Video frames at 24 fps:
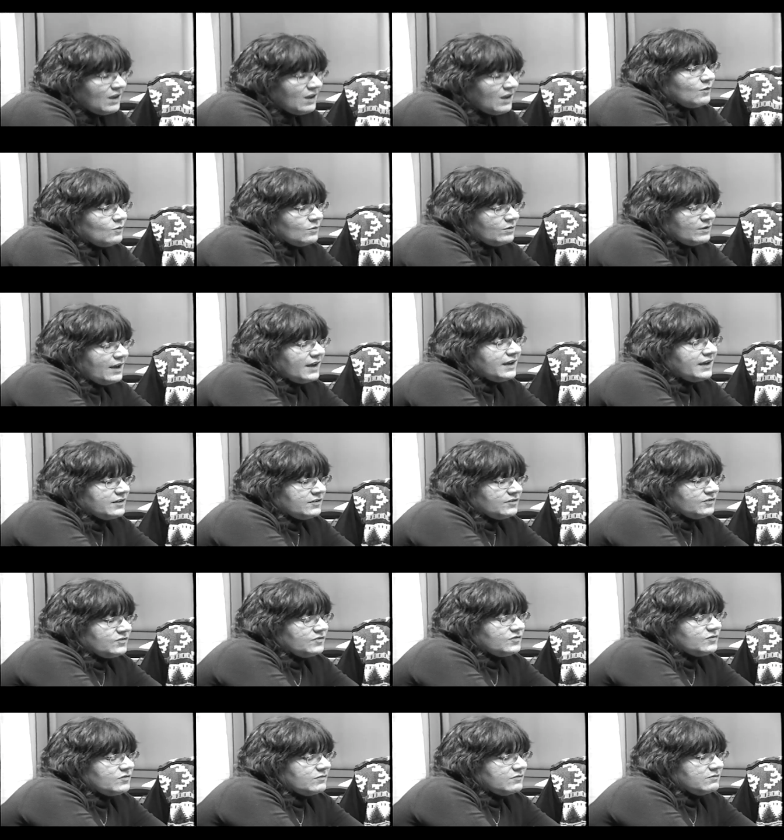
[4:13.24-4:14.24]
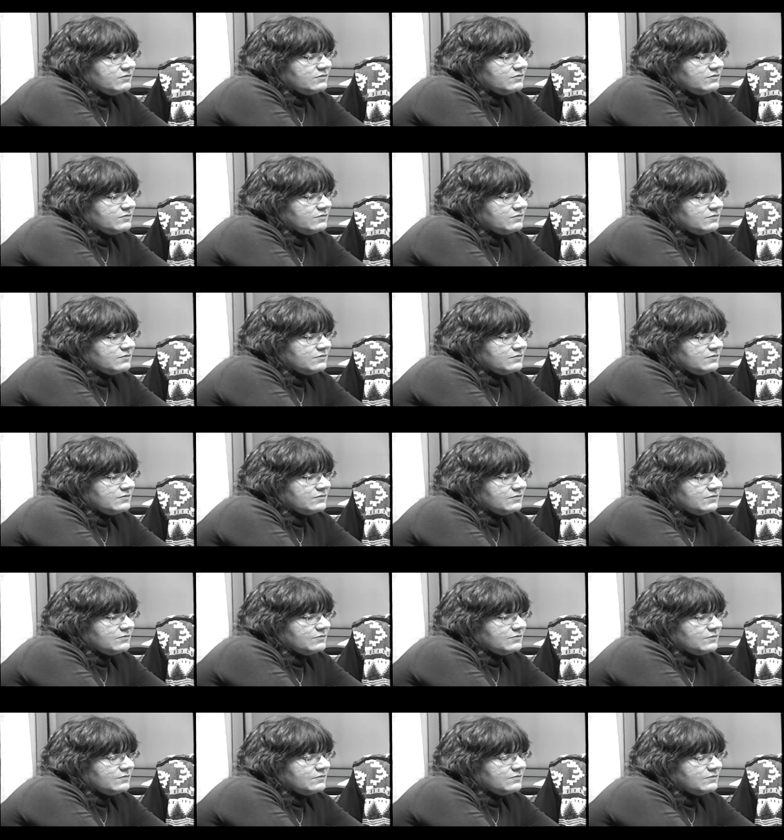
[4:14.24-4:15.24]
well, I guess
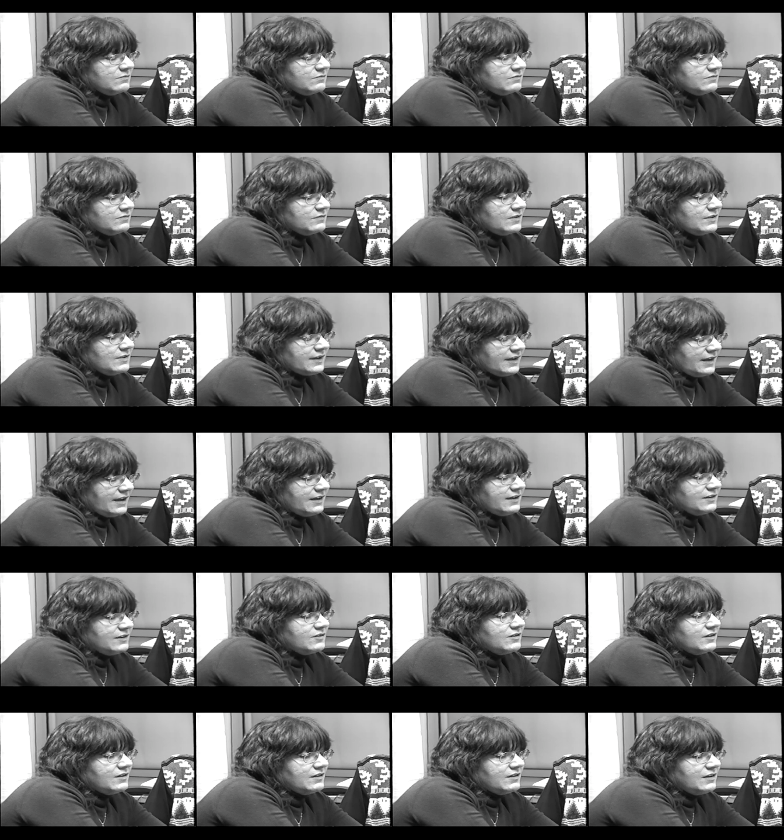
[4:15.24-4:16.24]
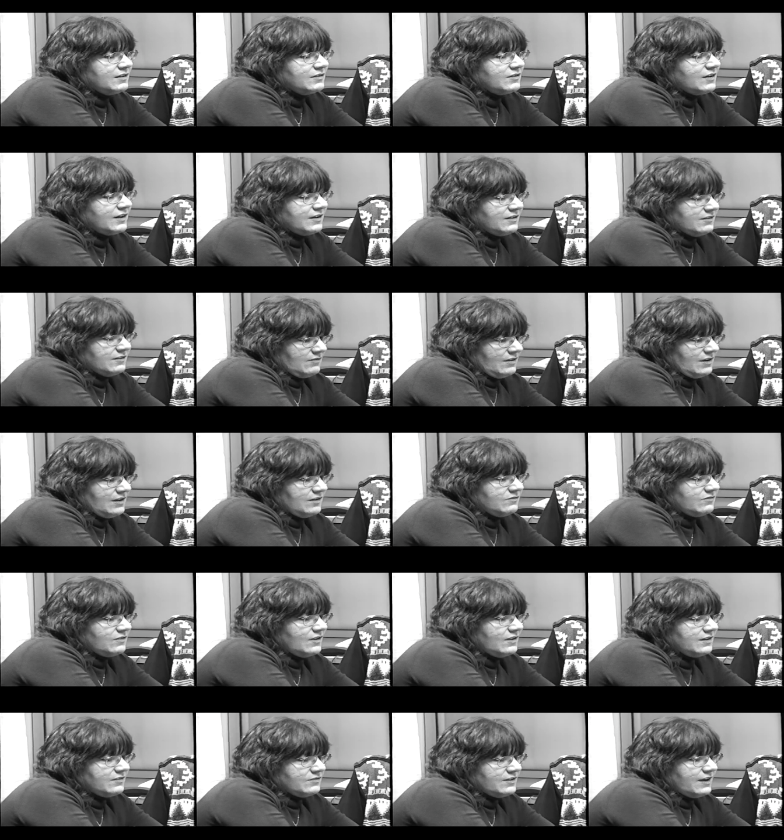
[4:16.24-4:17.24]
like Anna and, and, and
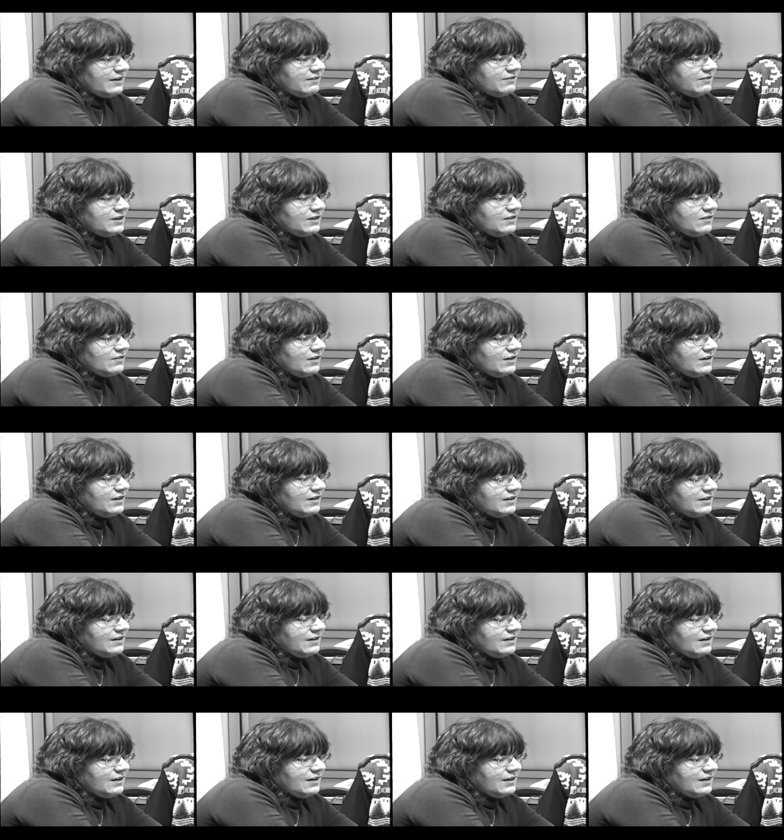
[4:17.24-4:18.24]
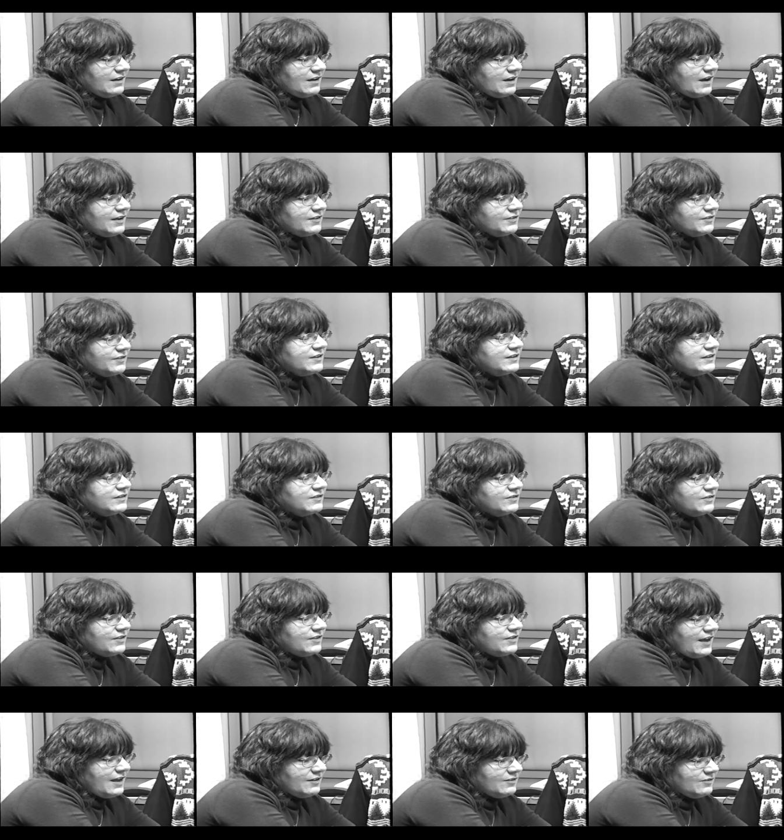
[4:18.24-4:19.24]
like Larry, I, I think
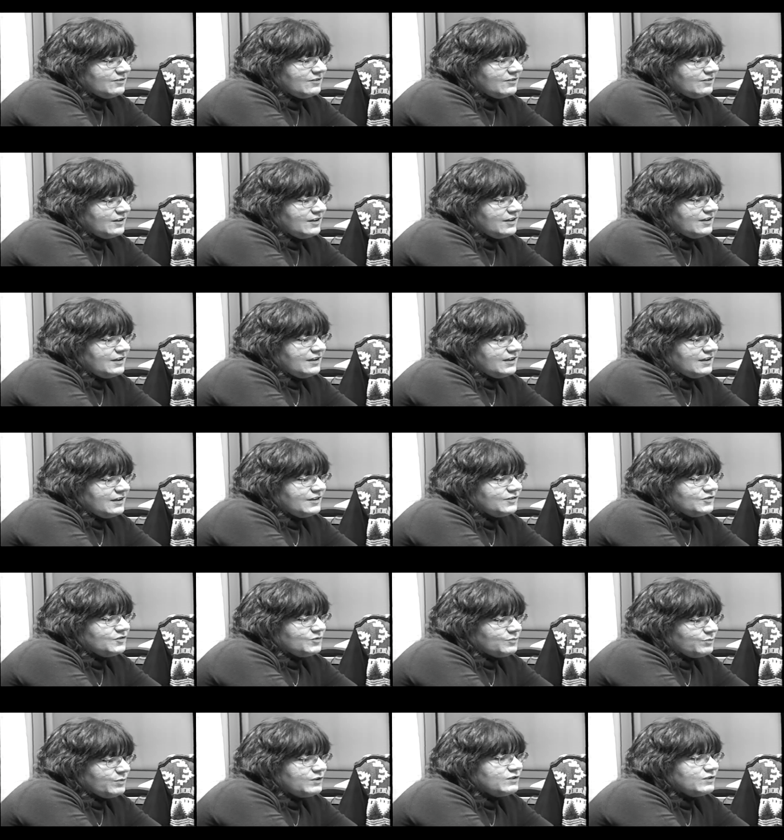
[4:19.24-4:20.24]
that it's been a